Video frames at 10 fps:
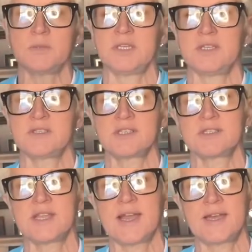is
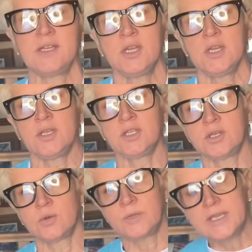that,
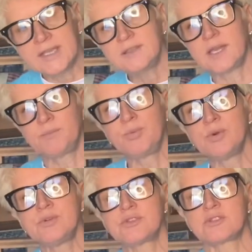we get that
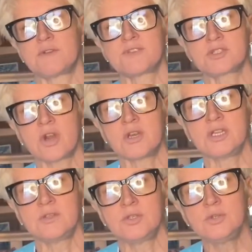boost of
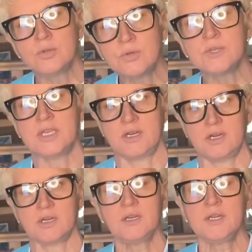starting the new
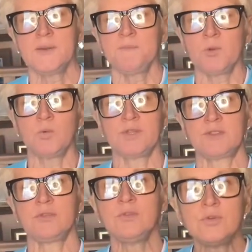year with
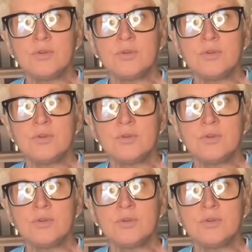new